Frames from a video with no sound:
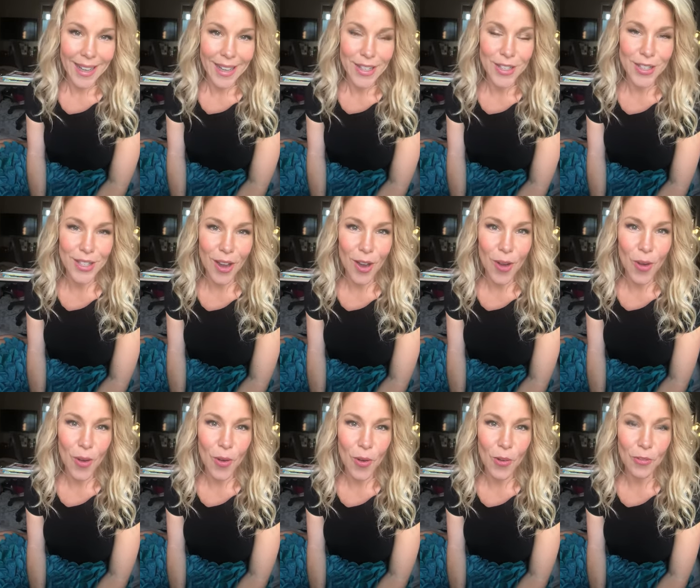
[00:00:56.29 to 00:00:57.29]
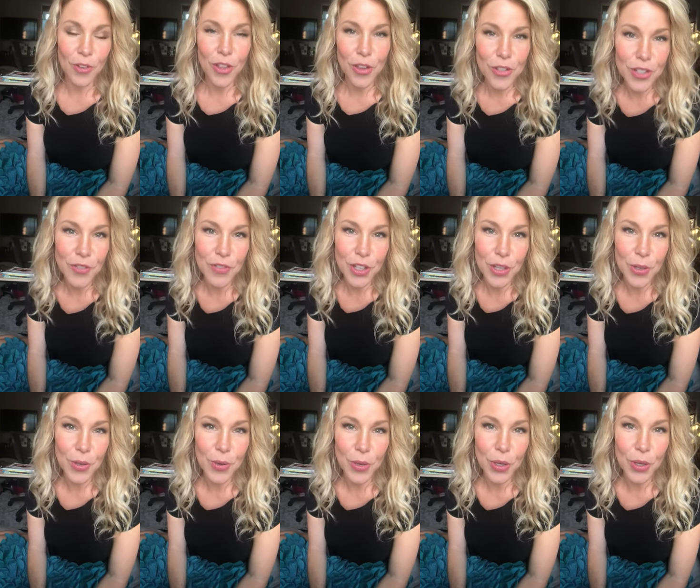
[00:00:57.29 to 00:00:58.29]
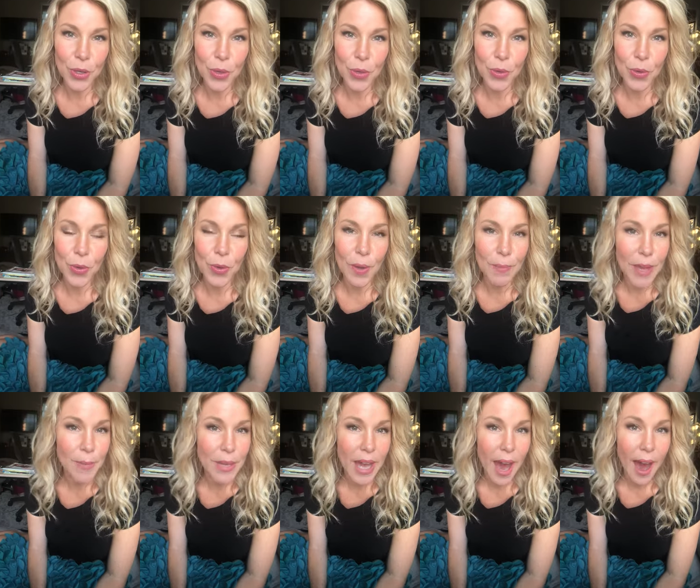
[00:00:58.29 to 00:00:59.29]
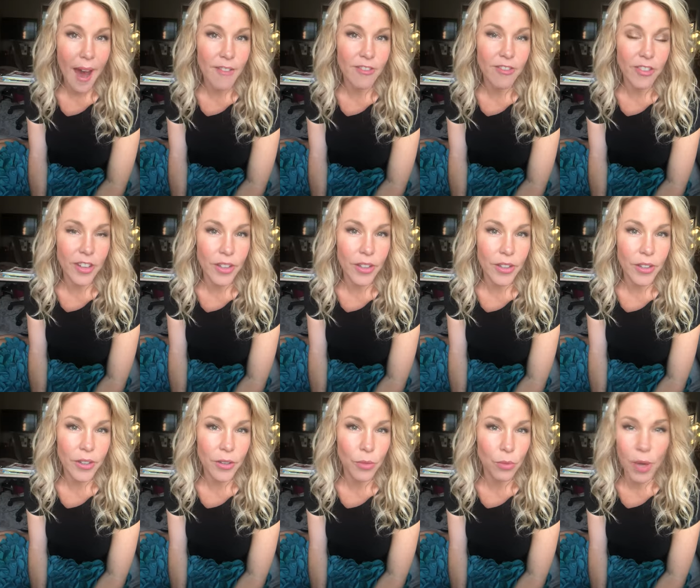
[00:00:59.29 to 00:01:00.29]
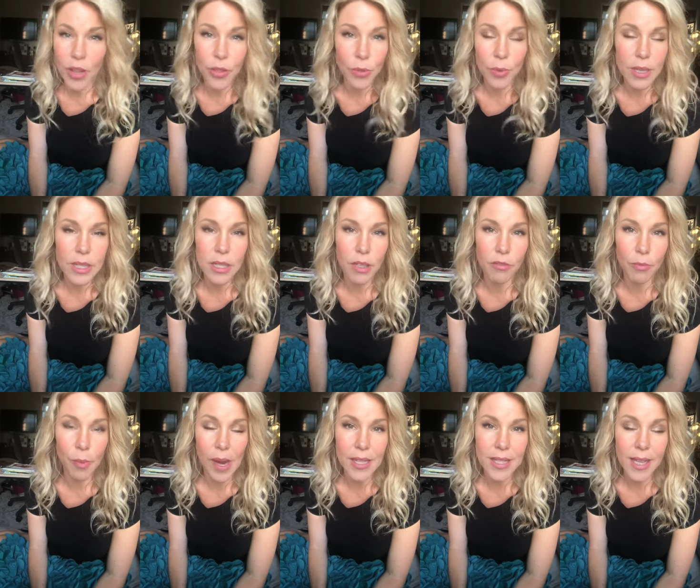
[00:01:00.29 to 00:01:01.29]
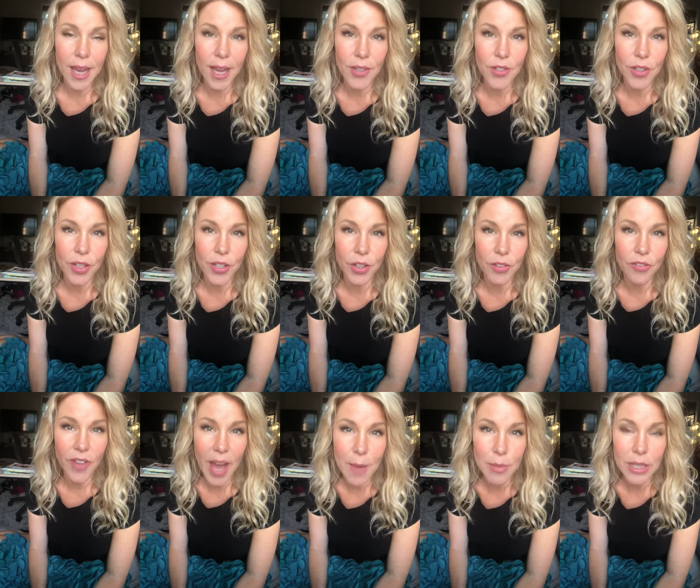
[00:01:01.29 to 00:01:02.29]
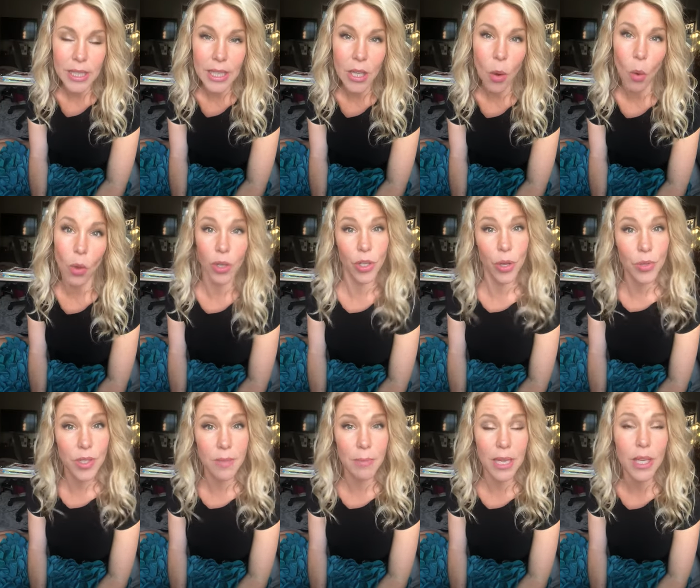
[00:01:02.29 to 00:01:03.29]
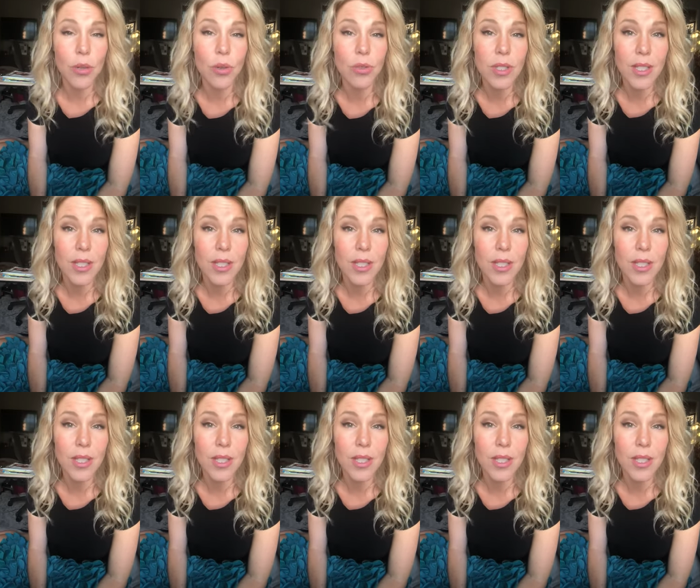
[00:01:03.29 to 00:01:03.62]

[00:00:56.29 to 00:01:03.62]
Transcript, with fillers: So, for those of you who maybe have run the risk of breast cancer in your family or know somebody who